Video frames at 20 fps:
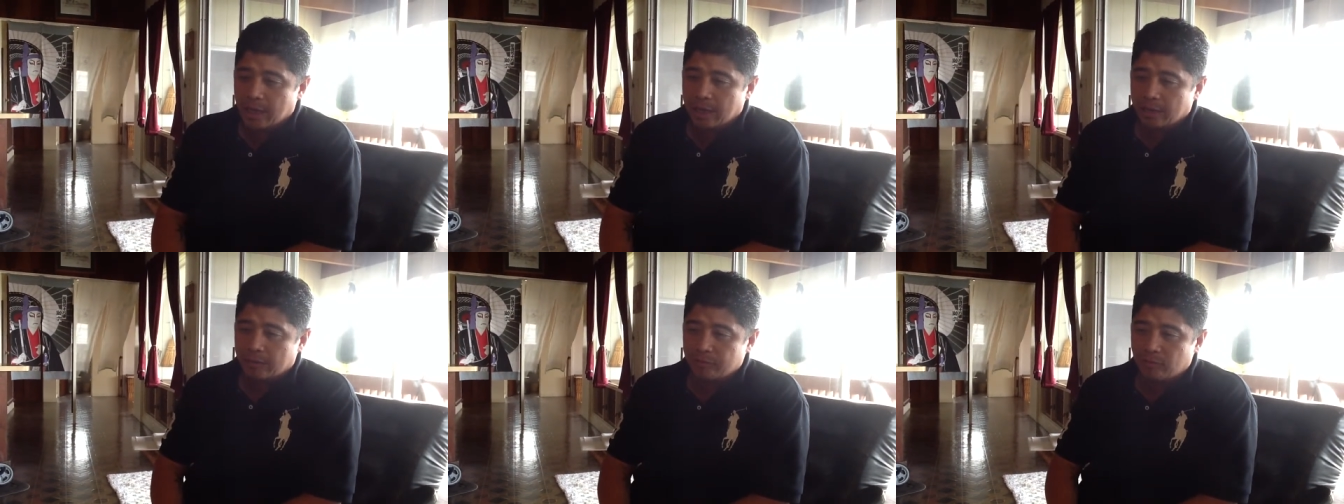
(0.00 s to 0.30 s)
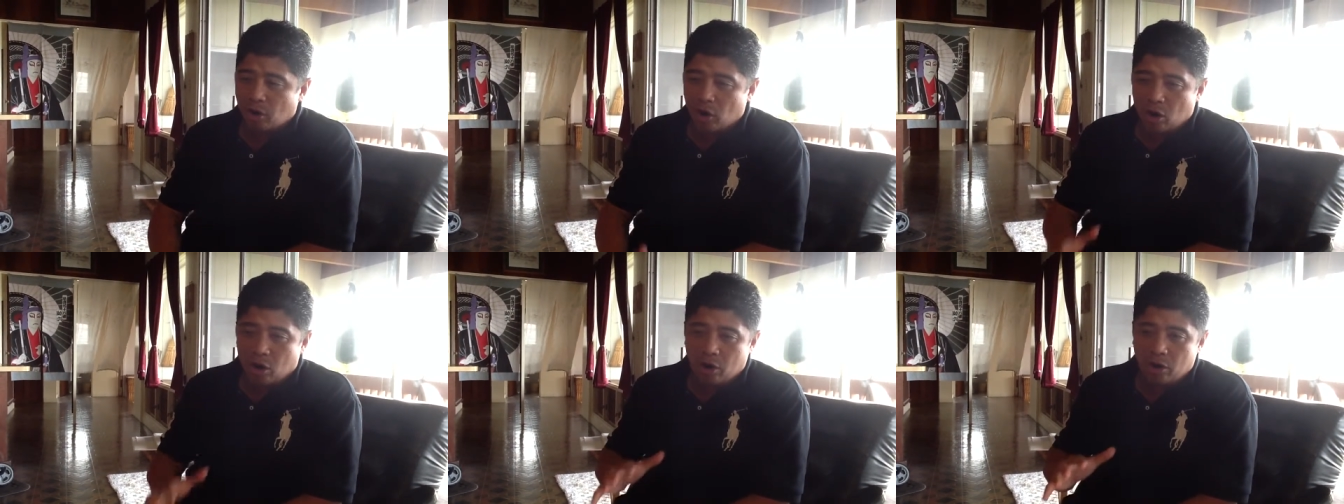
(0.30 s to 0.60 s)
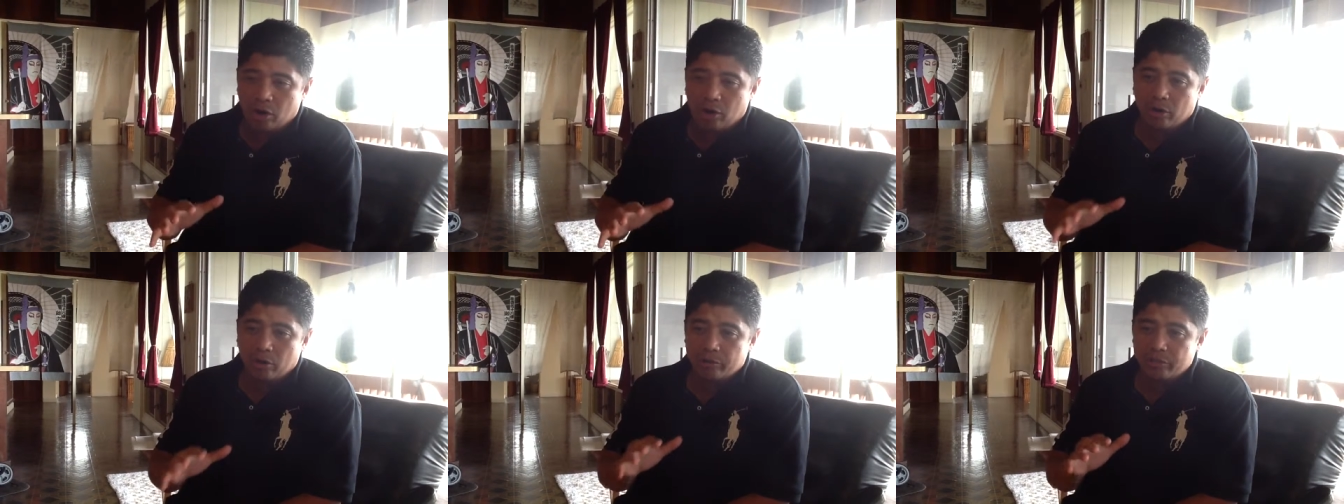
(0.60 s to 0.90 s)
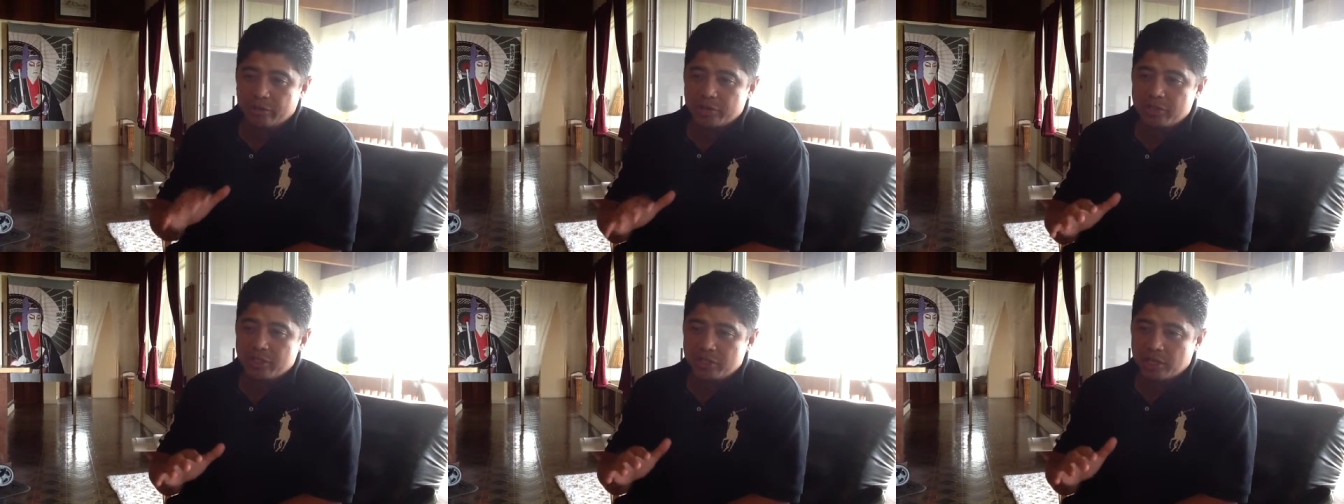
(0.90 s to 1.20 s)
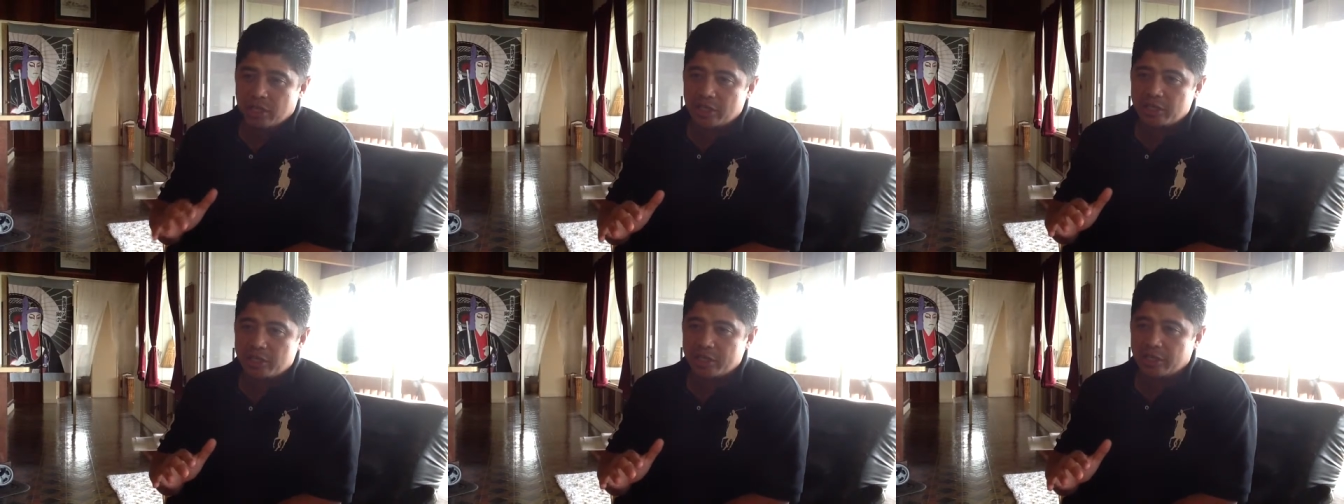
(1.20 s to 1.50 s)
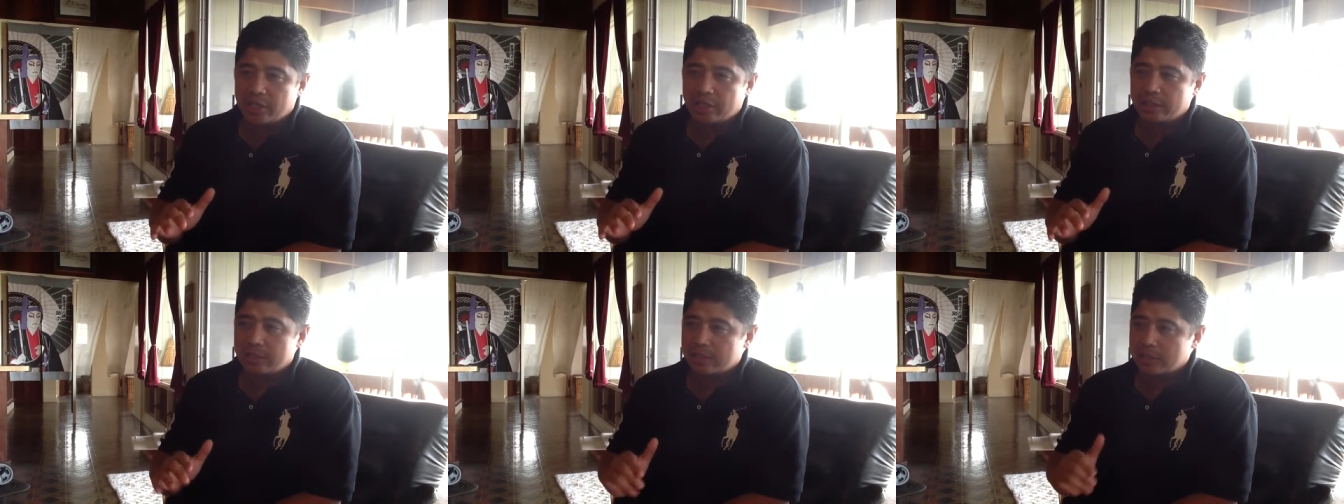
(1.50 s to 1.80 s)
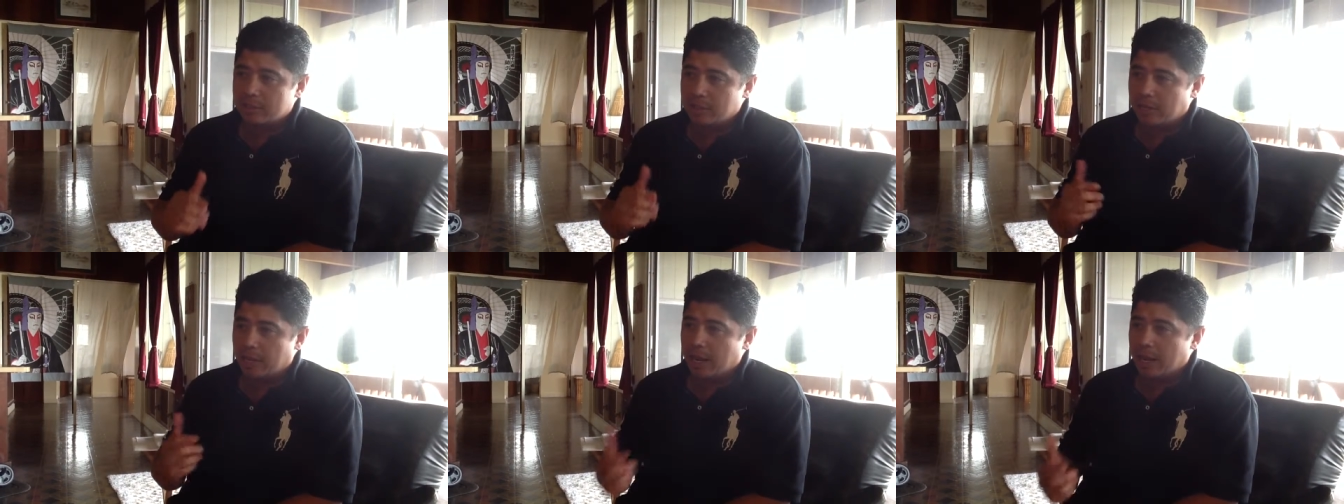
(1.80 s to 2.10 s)
out of all the sessions
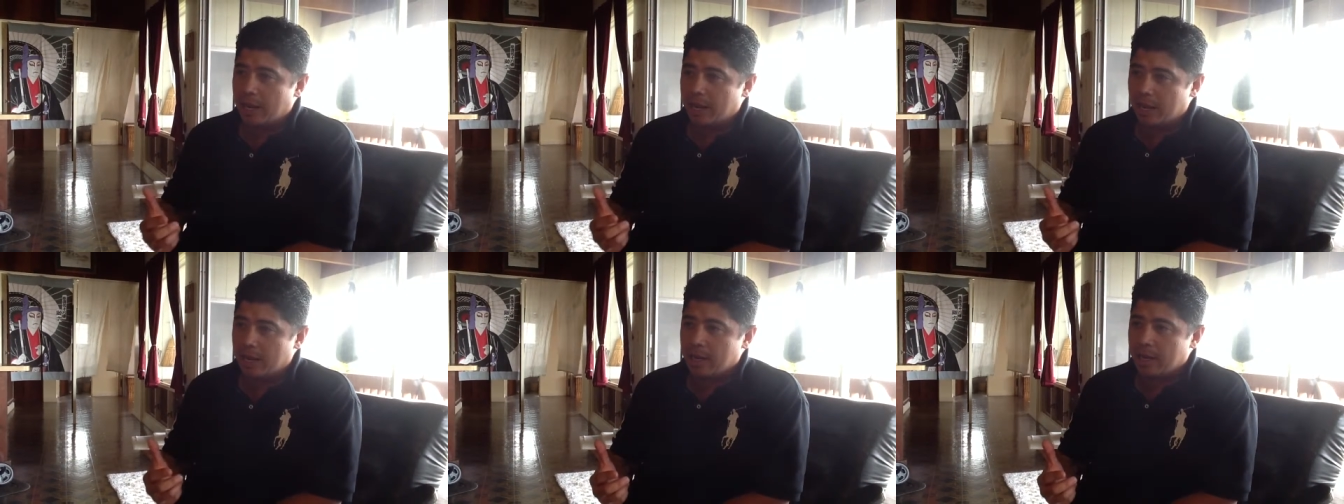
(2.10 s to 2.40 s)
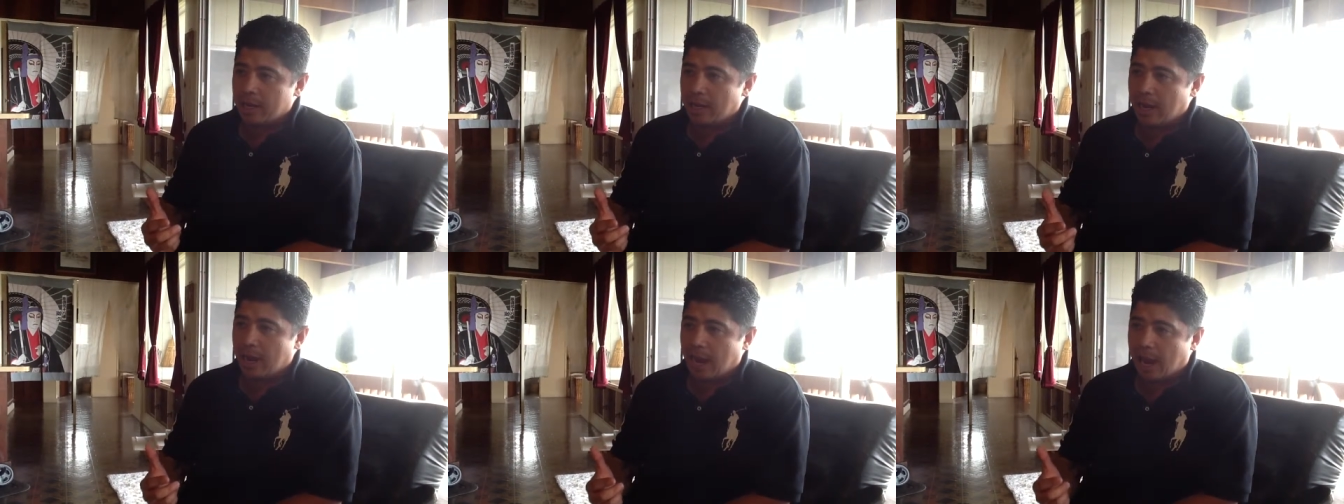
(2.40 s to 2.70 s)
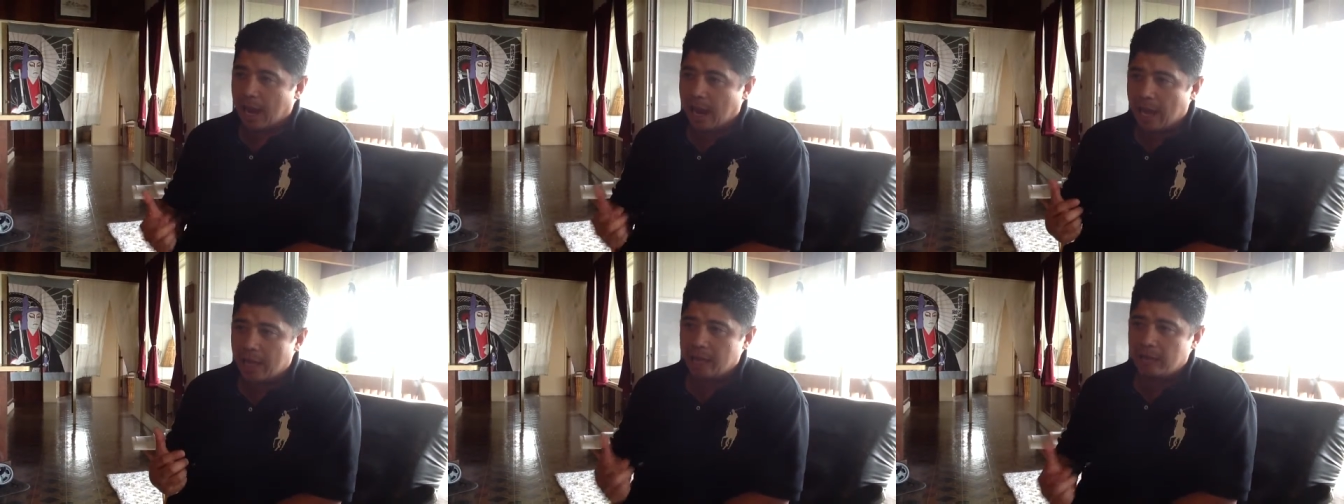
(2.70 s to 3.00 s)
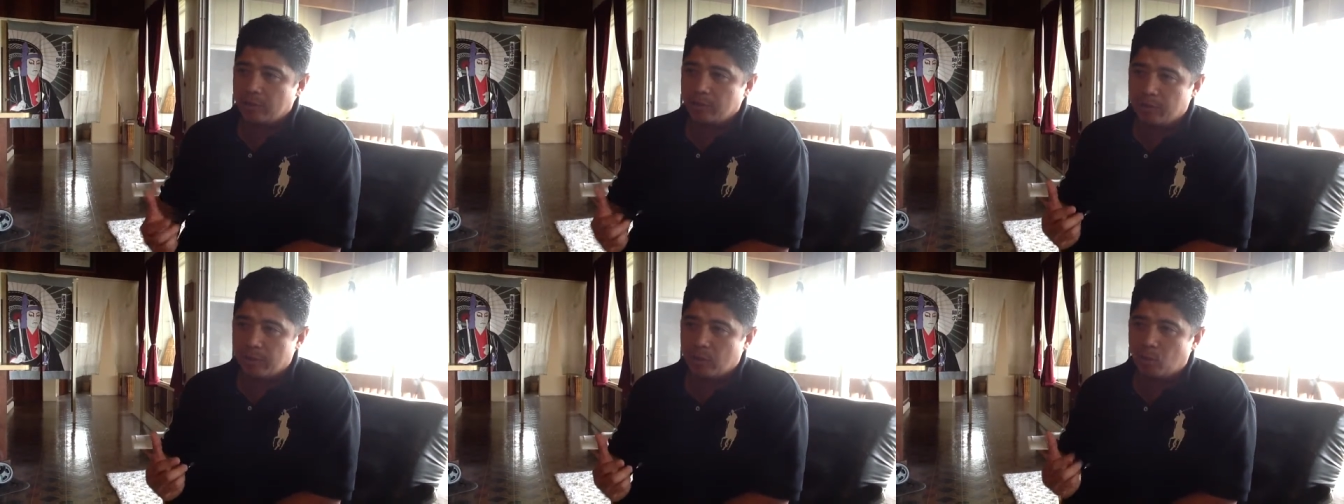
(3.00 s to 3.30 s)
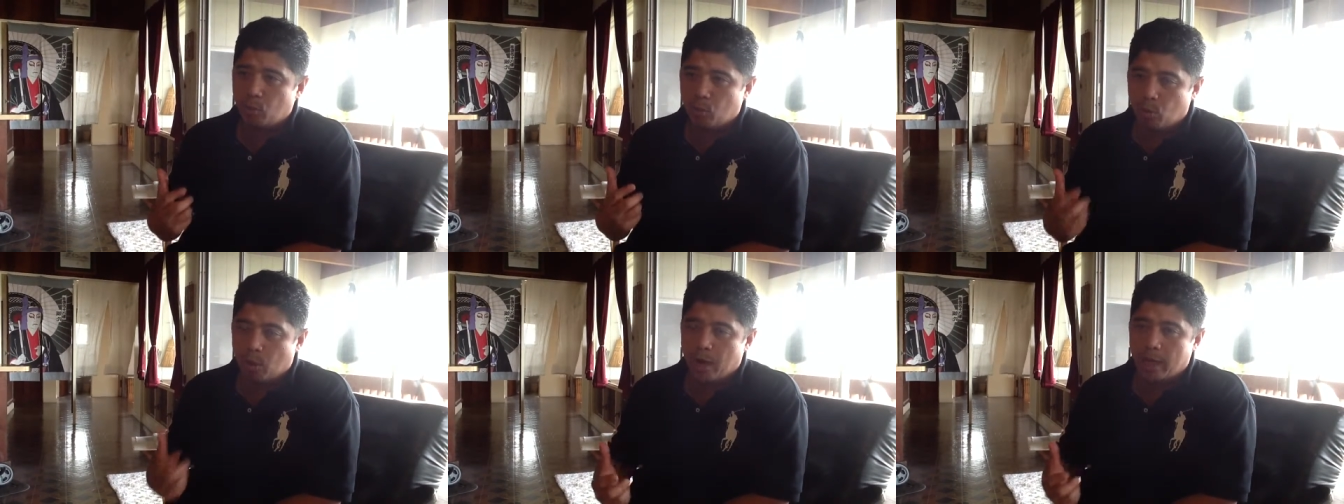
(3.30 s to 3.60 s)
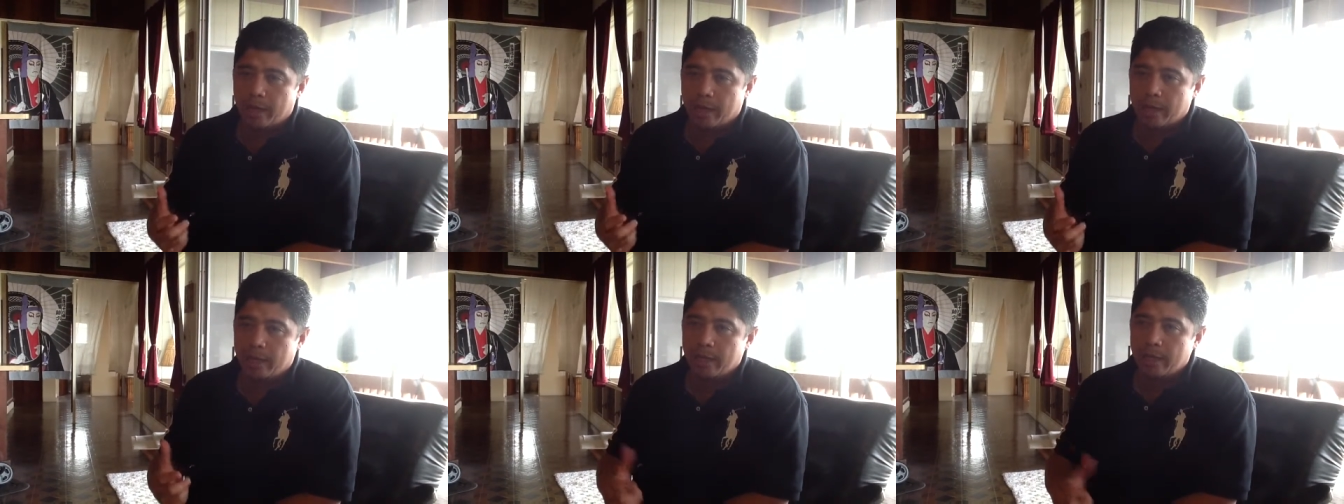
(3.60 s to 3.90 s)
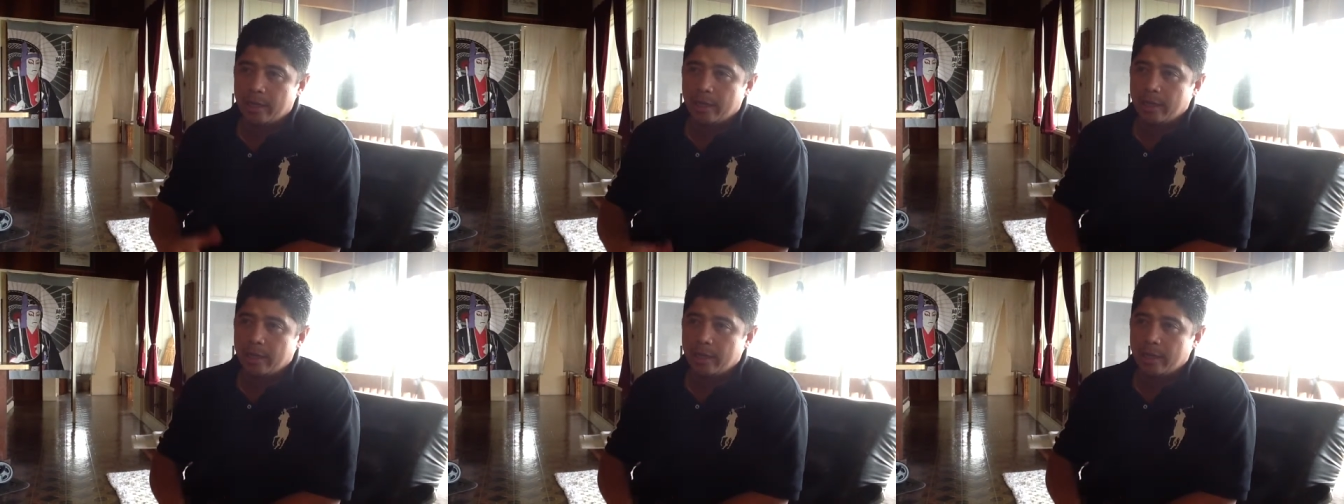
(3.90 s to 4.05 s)
today had to be one